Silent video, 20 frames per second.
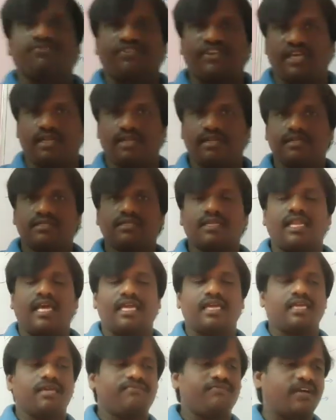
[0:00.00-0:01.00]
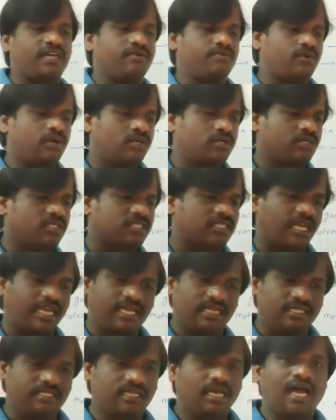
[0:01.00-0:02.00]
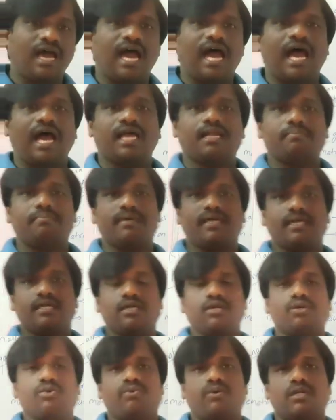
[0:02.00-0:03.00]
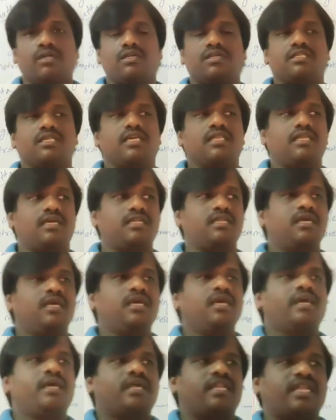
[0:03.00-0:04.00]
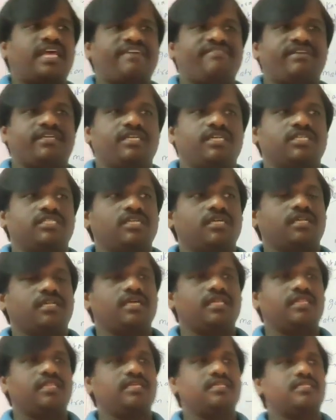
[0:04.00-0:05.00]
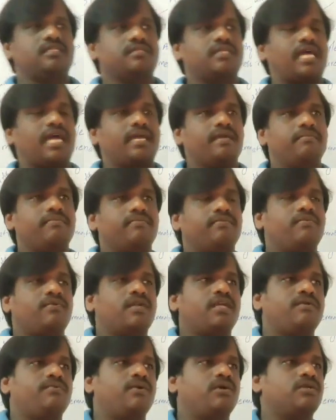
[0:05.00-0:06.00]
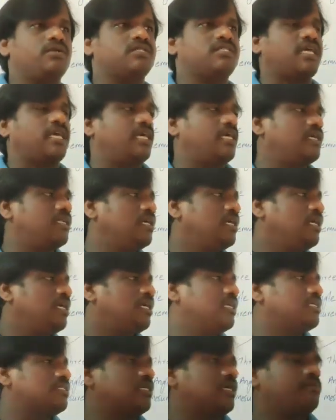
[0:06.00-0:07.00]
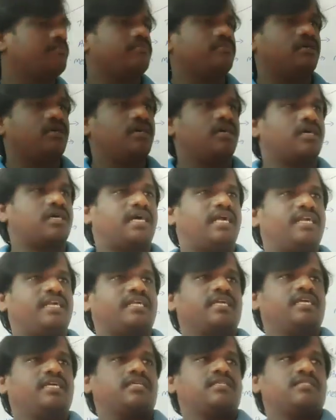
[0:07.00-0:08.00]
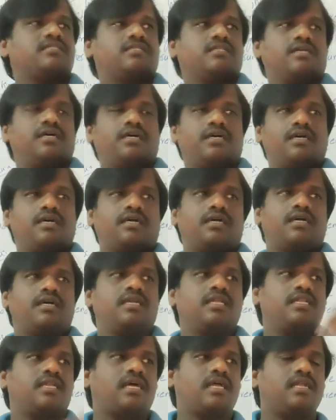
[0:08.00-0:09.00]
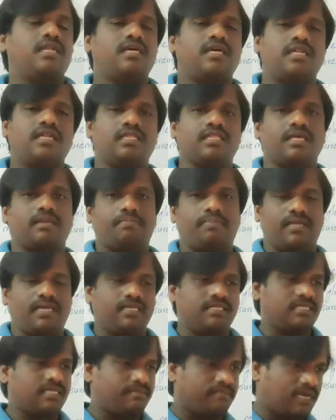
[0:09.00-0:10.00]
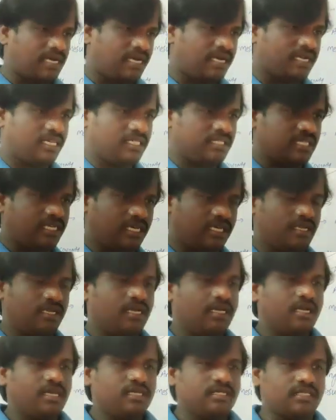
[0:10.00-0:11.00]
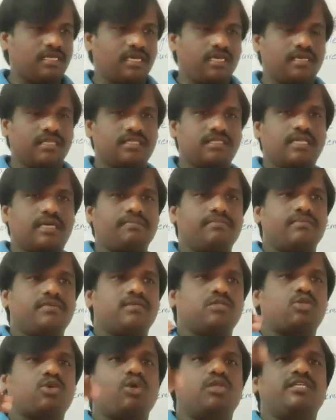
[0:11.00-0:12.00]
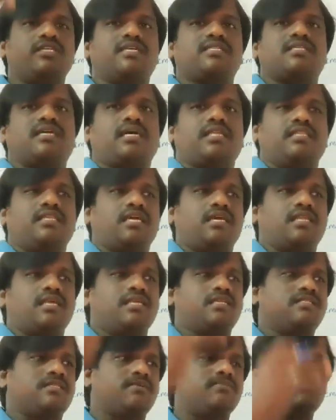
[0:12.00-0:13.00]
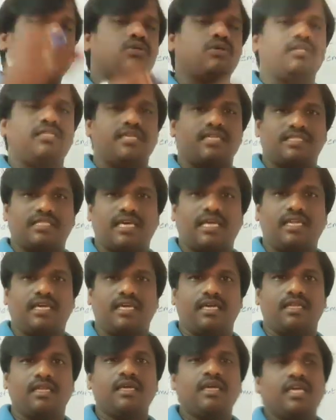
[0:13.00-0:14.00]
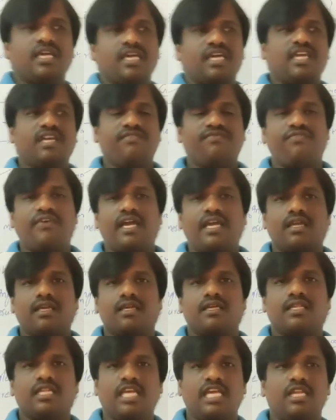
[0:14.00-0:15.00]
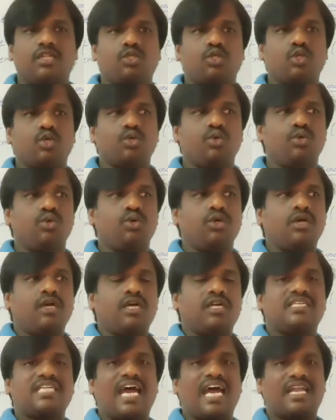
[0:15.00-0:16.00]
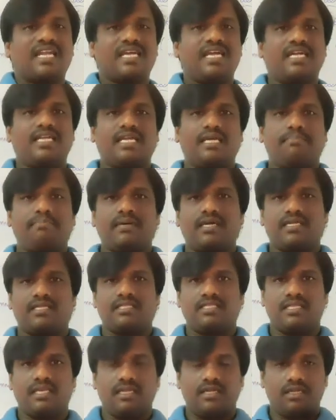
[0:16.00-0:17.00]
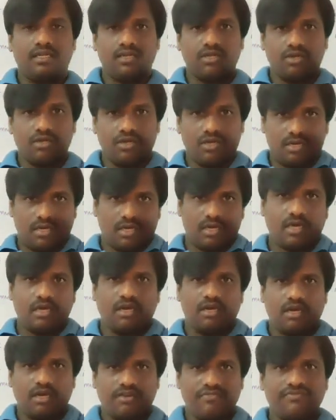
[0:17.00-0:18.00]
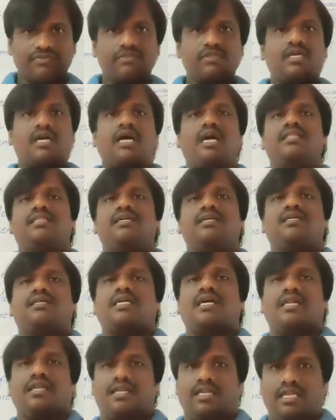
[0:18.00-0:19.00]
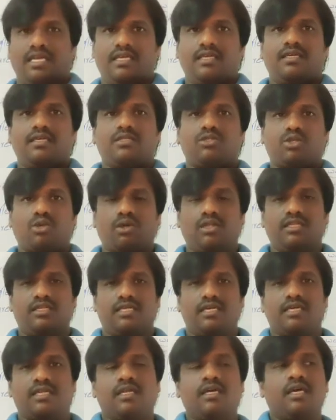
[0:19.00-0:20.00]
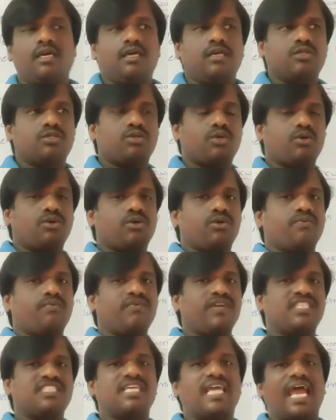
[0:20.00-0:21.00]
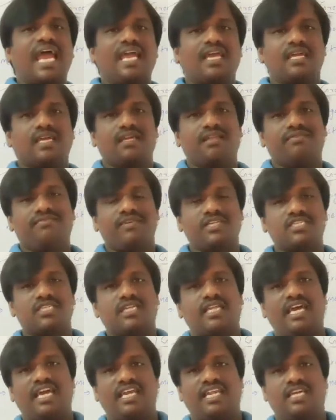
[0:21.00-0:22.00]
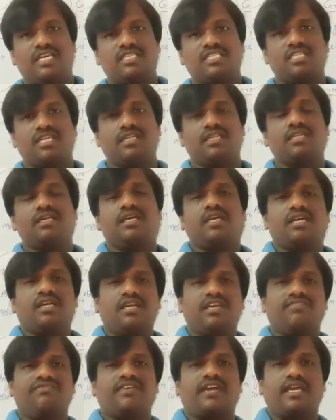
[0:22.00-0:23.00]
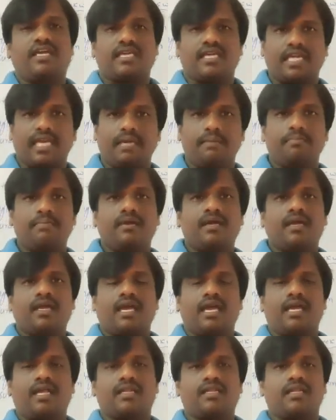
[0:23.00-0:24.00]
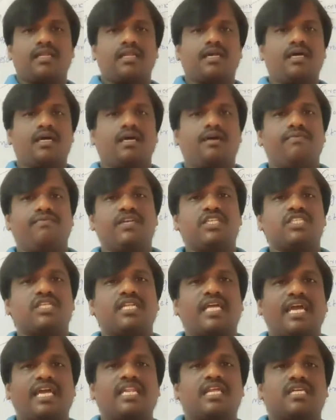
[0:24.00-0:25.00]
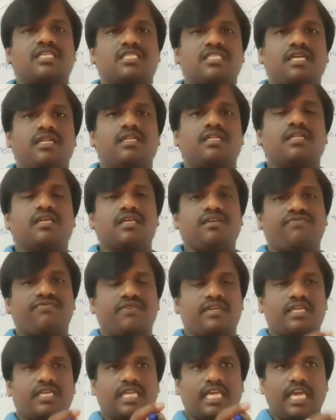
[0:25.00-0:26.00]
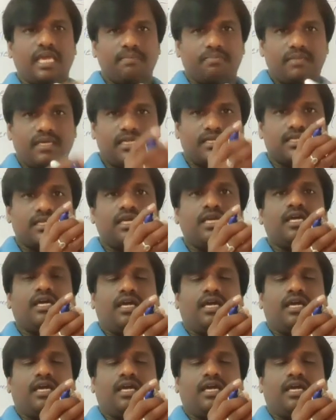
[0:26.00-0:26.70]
fields. Like if I want to say is army, you want to see that navigation in this time, what I want to say here, some countries in another place, some countries here. See, some soldiers are there and some soldiers are here. If I need to target a person of the other country soldier, so which angle, which direction if I keep, and which direction if we keep that